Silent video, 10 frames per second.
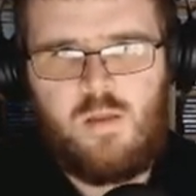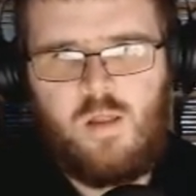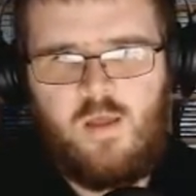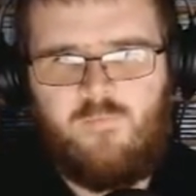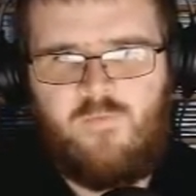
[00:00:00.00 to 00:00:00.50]

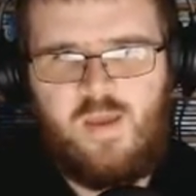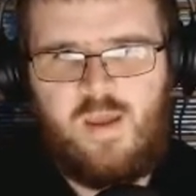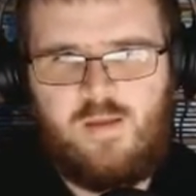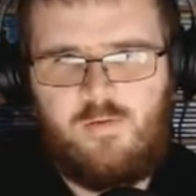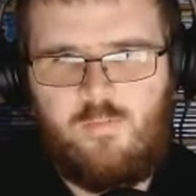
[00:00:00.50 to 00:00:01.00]
And
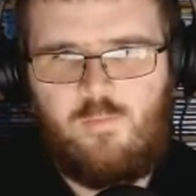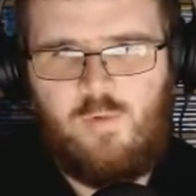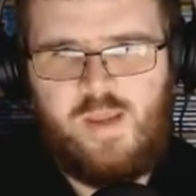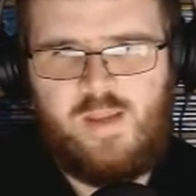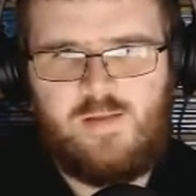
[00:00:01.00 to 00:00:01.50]
then
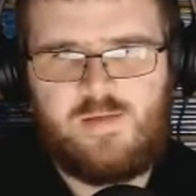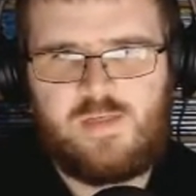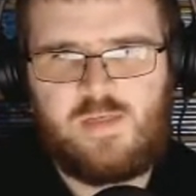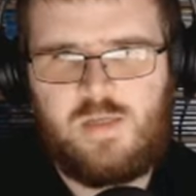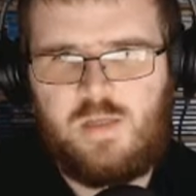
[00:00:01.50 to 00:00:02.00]

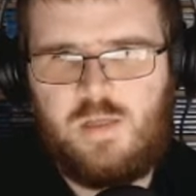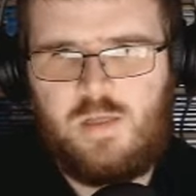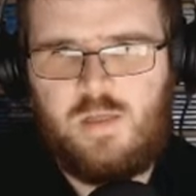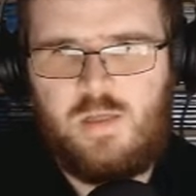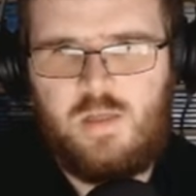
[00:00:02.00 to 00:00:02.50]
wings.
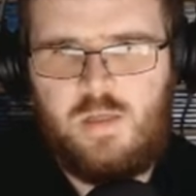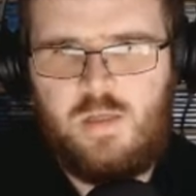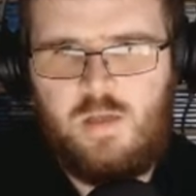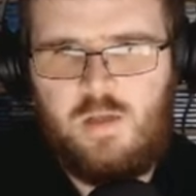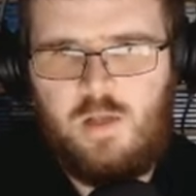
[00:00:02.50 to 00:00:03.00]

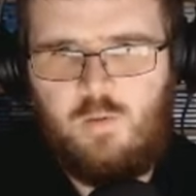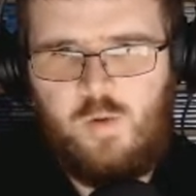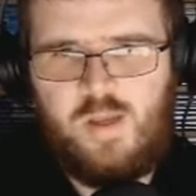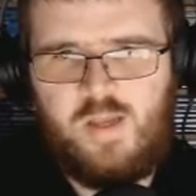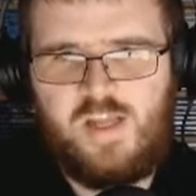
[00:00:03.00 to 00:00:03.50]
We
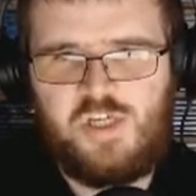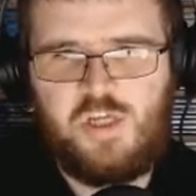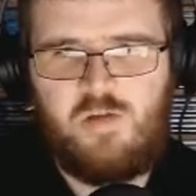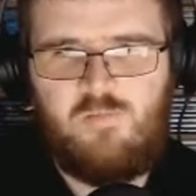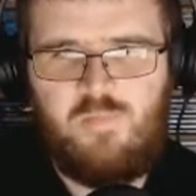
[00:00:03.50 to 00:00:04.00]
could actually
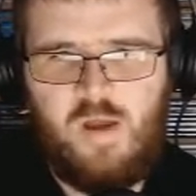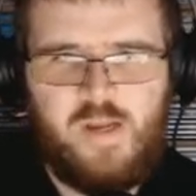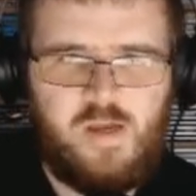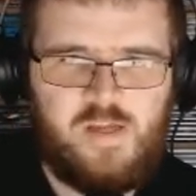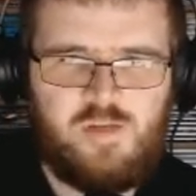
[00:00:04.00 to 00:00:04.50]
combine
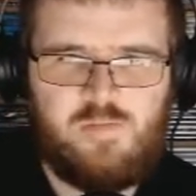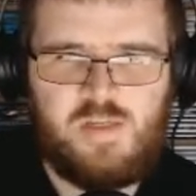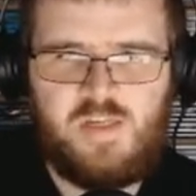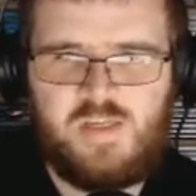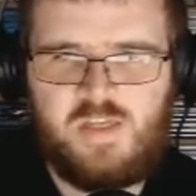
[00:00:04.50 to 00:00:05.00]
items in
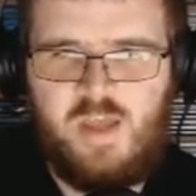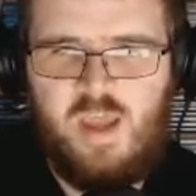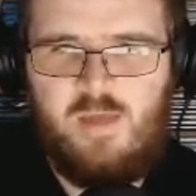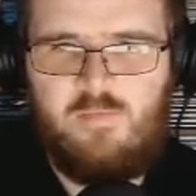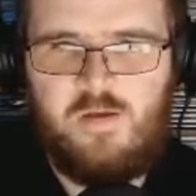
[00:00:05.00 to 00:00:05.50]
this game.